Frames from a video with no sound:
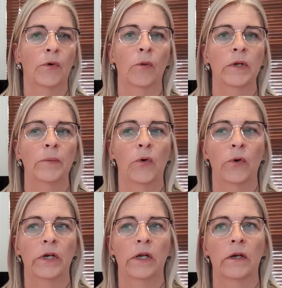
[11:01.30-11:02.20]
probably
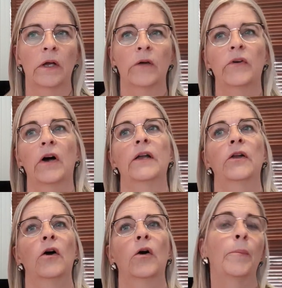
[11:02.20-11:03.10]
more than, well, I
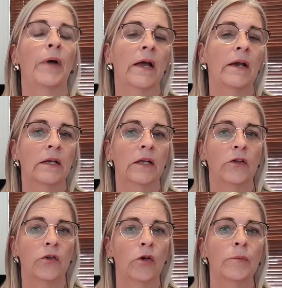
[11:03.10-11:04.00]
know apparently
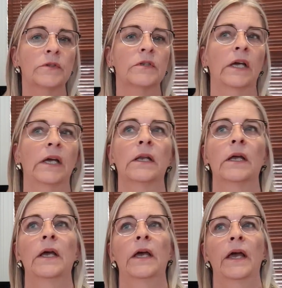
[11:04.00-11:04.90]
humans can
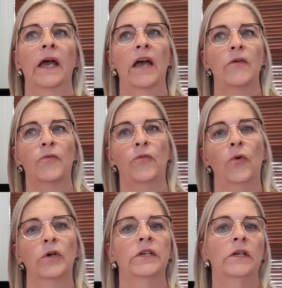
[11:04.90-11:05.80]
have
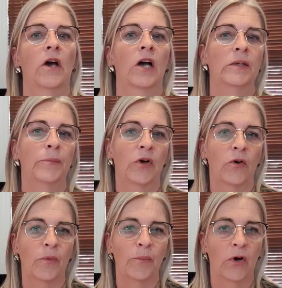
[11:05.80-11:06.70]
49
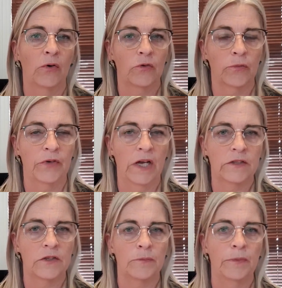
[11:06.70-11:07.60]
broken bones or
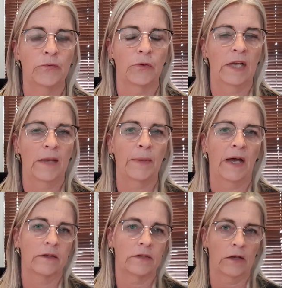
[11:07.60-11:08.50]
fractures before they
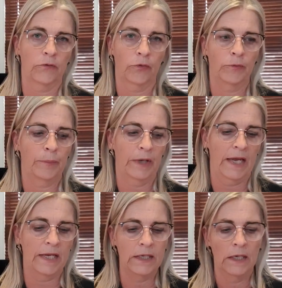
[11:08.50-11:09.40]
pass out from the
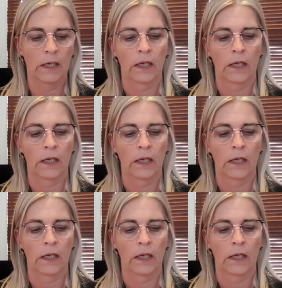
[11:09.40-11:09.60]
pain.